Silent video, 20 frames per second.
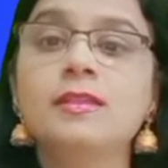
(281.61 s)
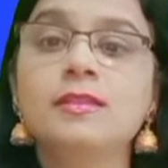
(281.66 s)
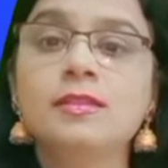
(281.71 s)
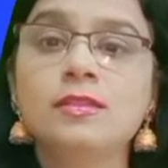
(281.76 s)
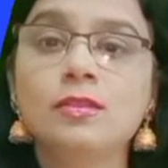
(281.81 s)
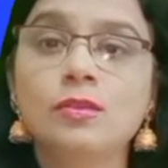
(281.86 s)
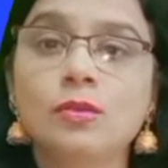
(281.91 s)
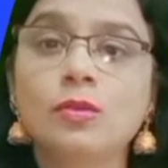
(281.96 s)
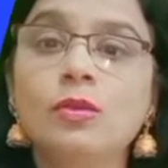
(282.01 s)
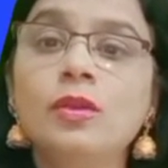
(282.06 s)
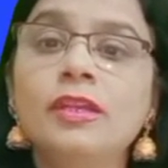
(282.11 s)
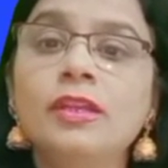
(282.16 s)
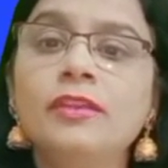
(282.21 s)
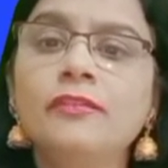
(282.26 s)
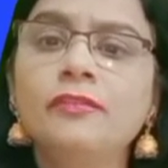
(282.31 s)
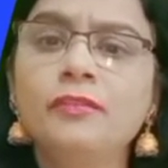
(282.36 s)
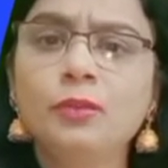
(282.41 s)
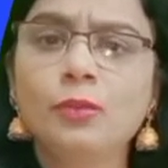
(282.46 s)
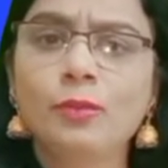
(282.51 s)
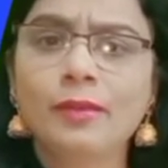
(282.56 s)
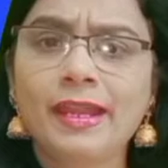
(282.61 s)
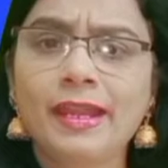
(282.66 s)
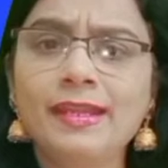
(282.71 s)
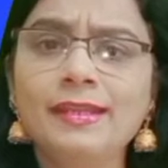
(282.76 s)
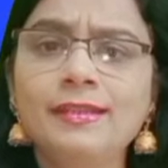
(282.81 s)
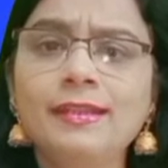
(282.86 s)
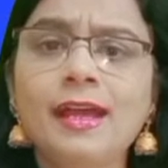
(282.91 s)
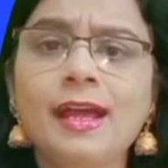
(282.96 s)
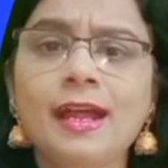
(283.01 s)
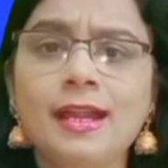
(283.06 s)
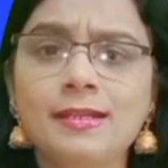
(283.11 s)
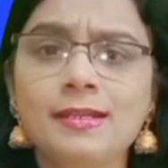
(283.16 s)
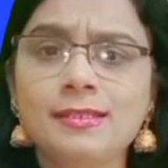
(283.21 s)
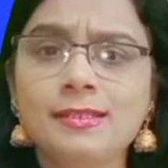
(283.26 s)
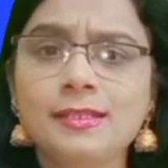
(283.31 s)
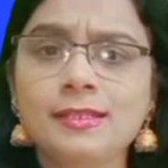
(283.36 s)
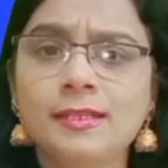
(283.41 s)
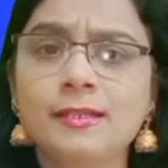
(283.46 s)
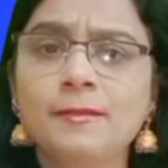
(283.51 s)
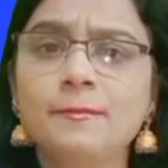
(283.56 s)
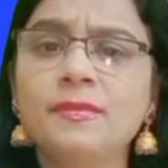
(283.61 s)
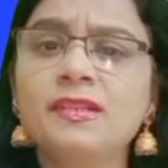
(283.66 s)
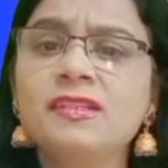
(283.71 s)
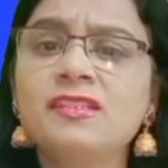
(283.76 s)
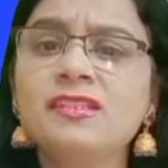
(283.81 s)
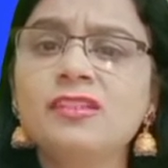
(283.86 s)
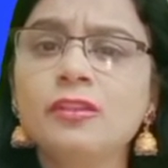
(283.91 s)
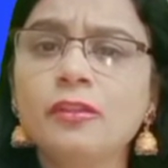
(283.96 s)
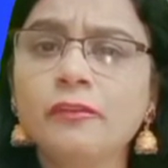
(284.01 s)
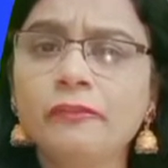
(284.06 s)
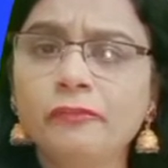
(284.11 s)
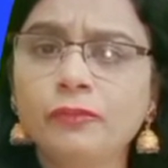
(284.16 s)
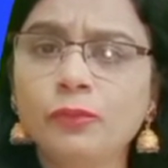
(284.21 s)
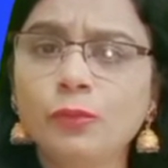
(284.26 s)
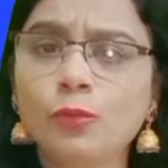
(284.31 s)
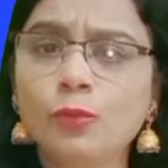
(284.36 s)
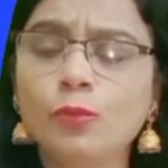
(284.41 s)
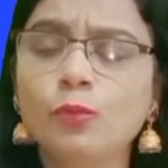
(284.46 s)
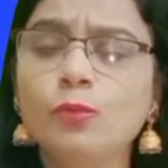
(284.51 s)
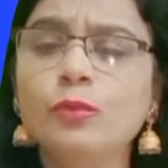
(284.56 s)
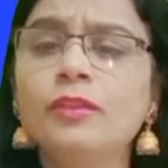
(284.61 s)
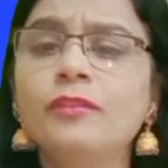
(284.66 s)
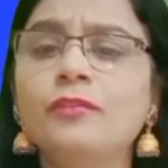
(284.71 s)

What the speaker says: So, if you write the answer instead of true,